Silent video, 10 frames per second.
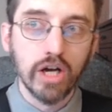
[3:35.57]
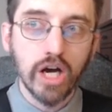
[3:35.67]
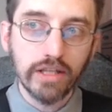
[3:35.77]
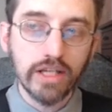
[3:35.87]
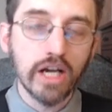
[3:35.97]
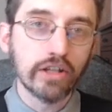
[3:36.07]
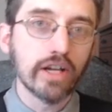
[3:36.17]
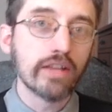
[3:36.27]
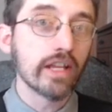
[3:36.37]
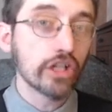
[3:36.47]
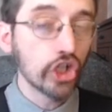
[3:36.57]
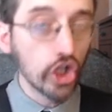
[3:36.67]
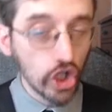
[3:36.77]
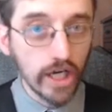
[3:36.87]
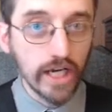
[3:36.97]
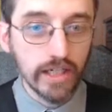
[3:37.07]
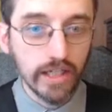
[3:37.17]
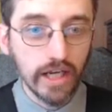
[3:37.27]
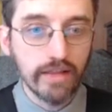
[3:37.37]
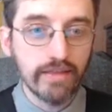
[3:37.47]
On the other hand, they could,
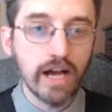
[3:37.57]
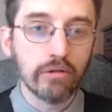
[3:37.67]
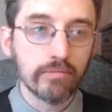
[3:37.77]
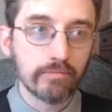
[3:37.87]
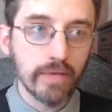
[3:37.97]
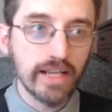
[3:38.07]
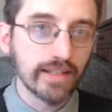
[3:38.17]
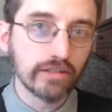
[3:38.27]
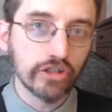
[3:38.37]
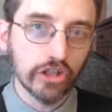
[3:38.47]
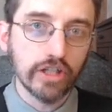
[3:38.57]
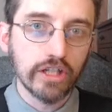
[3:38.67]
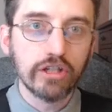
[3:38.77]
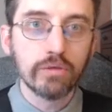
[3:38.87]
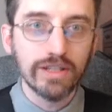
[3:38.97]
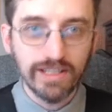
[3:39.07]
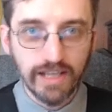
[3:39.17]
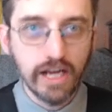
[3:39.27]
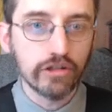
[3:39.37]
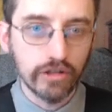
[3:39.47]
and that would basically turn it into a
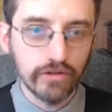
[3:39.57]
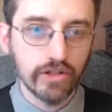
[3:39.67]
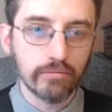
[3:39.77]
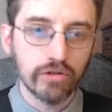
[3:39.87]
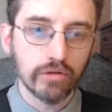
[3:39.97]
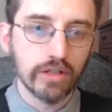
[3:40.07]
standard of some sort.